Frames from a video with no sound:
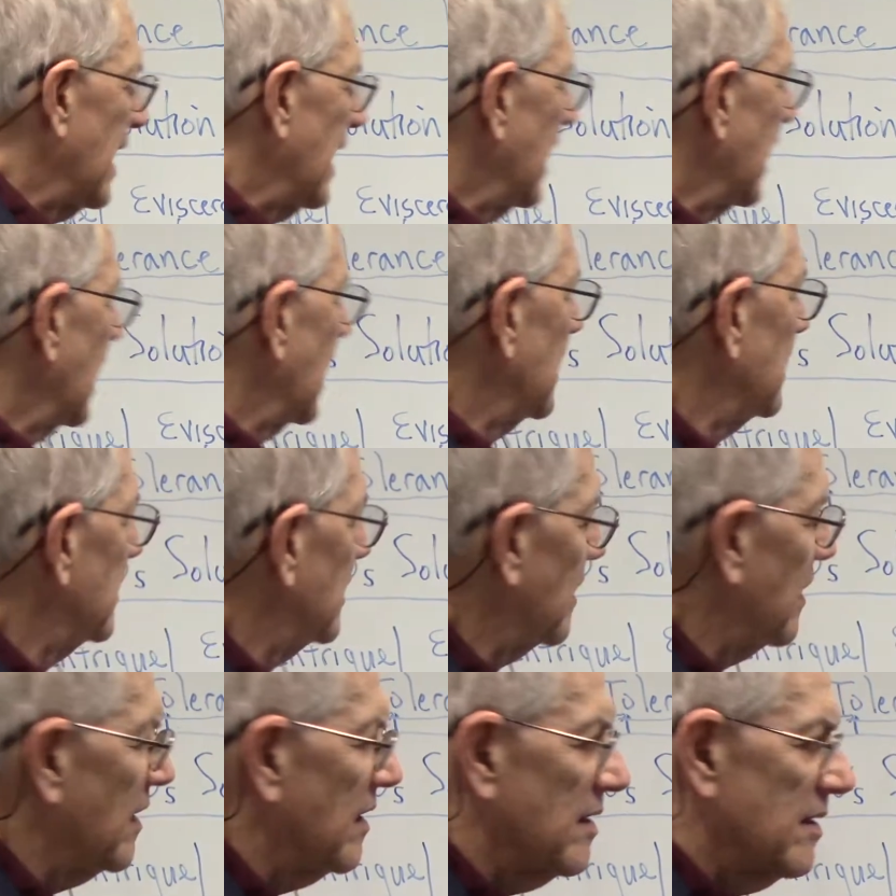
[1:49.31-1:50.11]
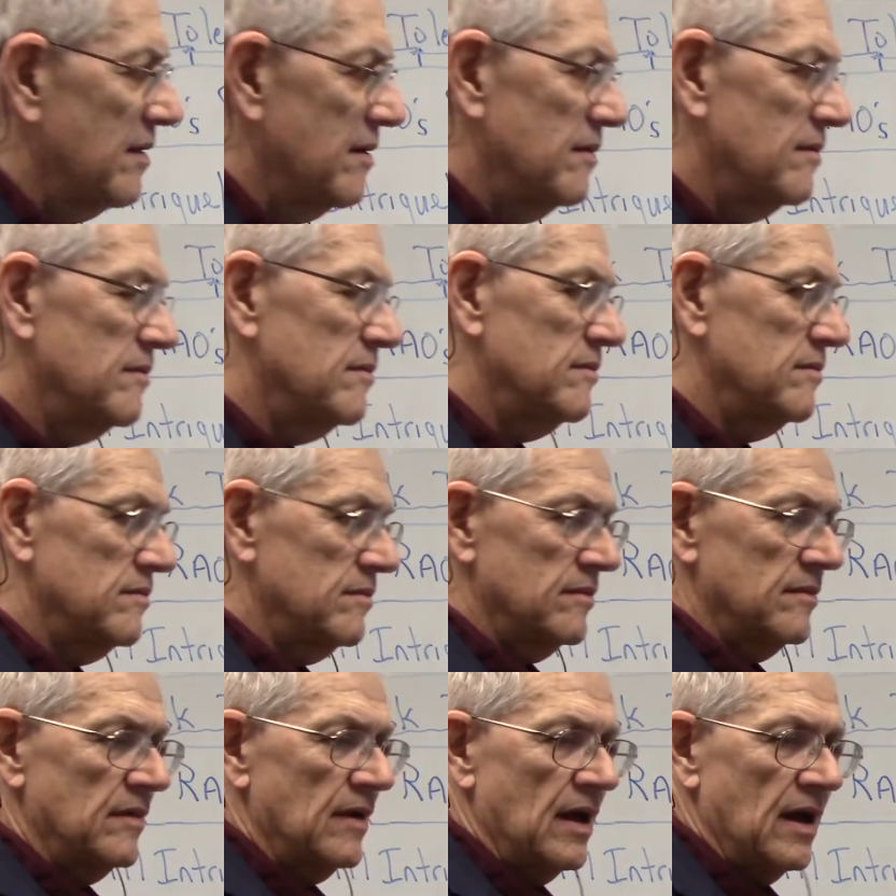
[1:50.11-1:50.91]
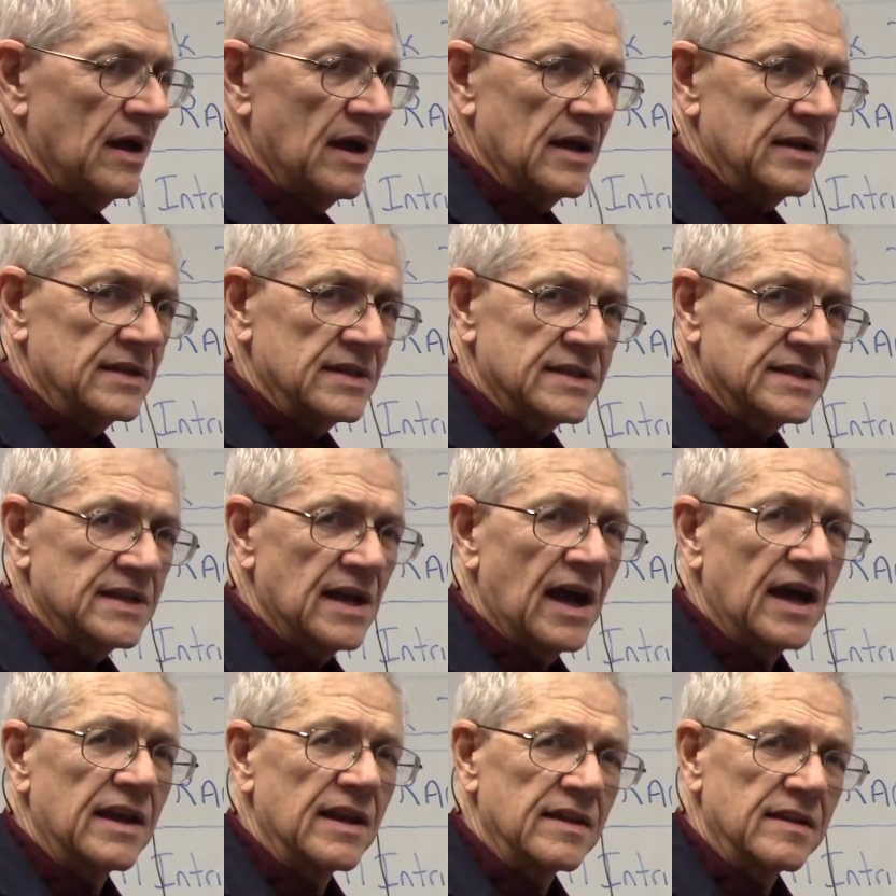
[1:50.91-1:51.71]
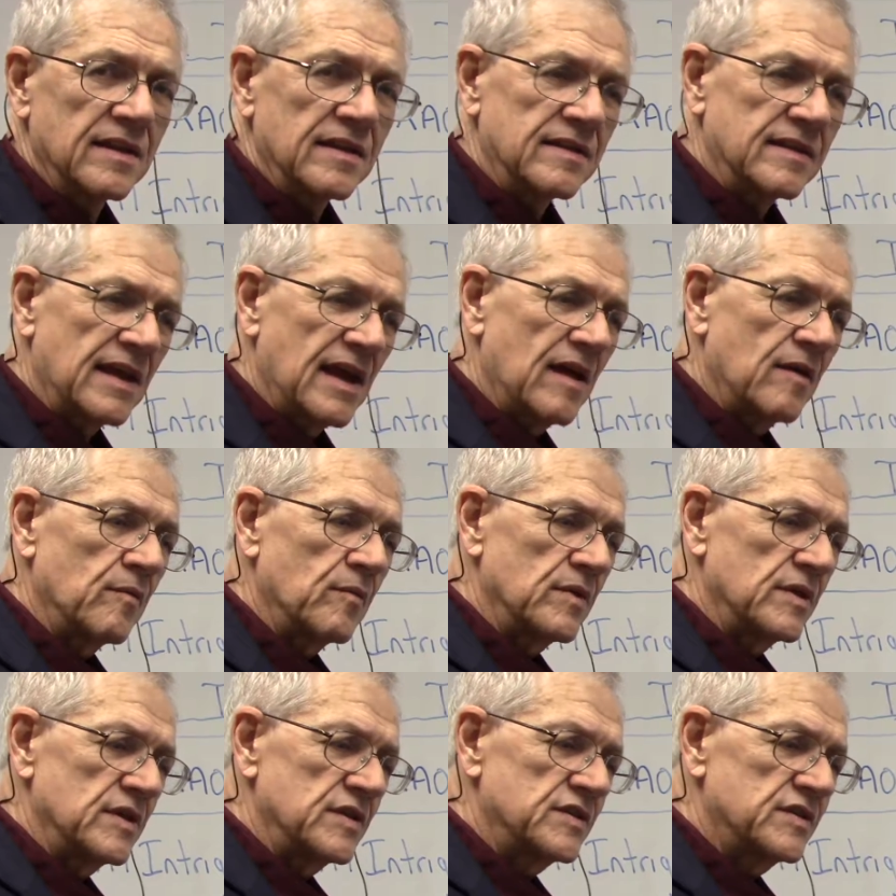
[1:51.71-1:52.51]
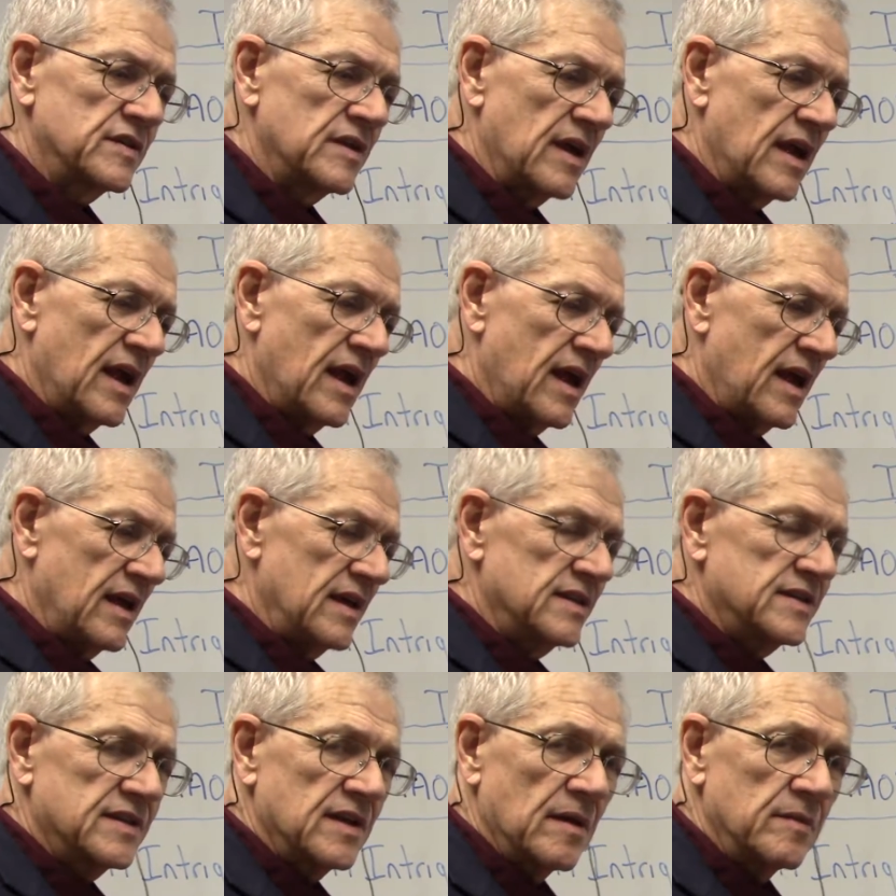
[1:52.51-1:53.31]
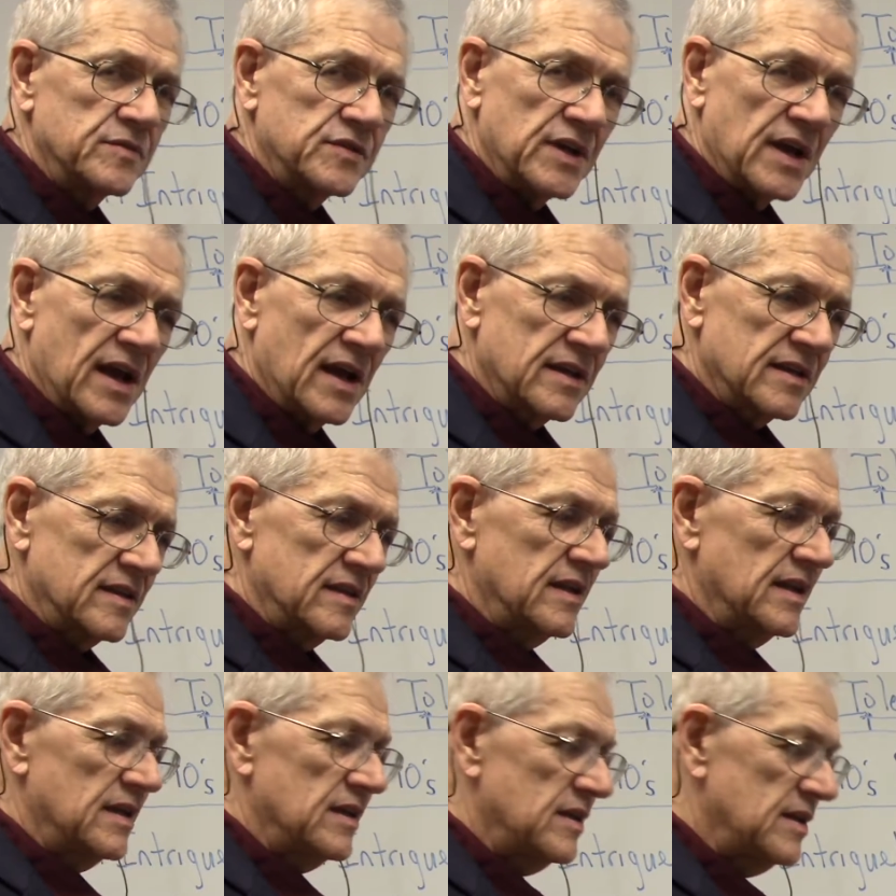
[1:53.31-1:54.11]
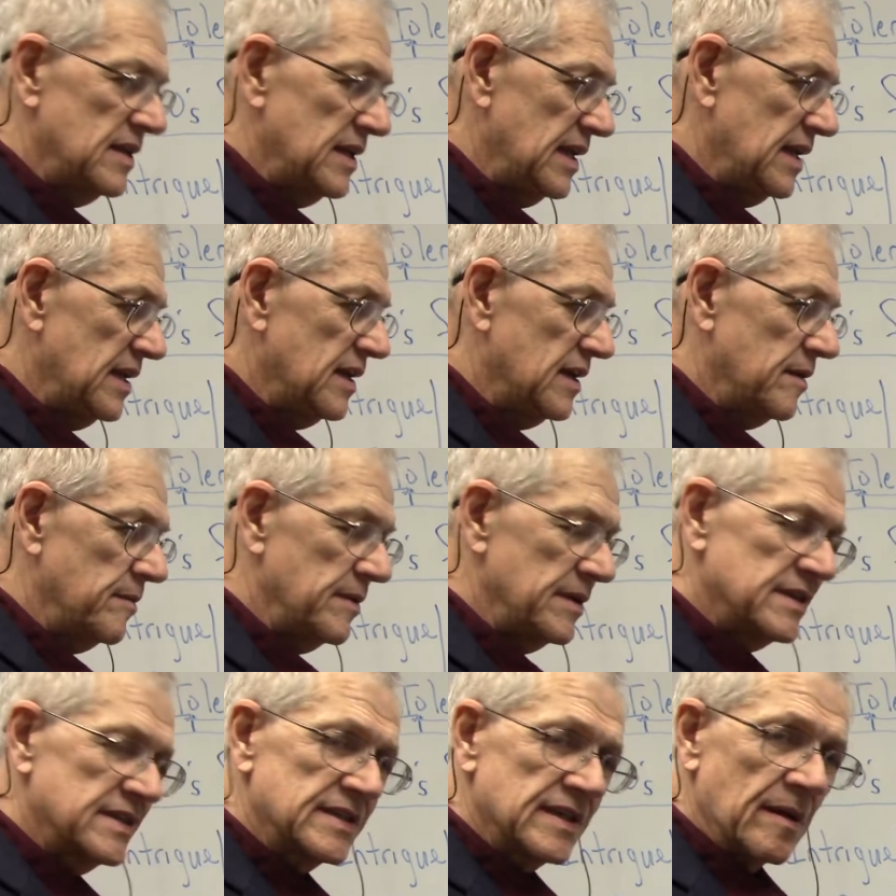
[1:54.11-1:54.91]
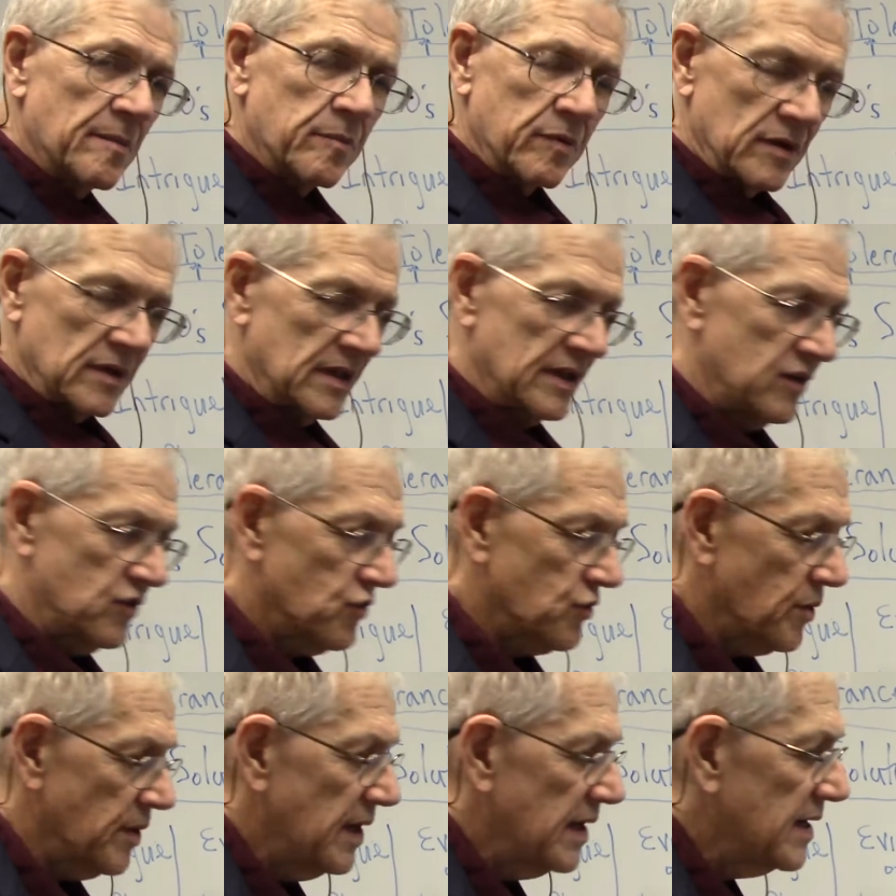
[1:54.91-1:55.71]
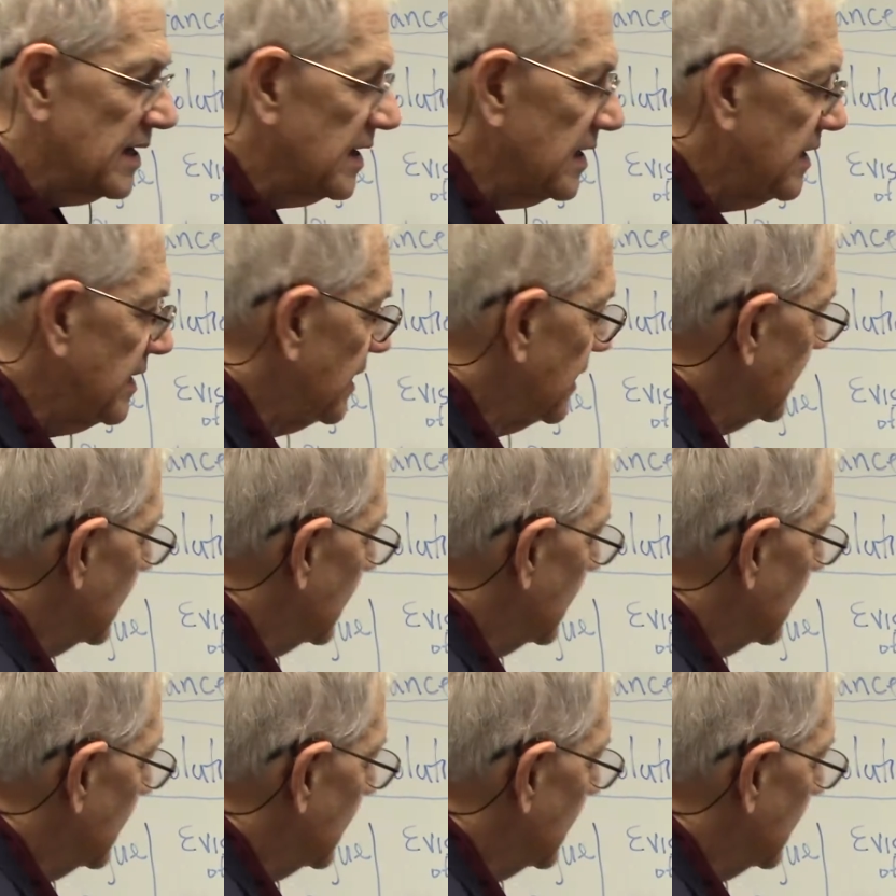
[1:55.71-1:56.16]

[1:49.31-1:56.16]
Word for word: and I decided that that was a subject that needed to be separately treated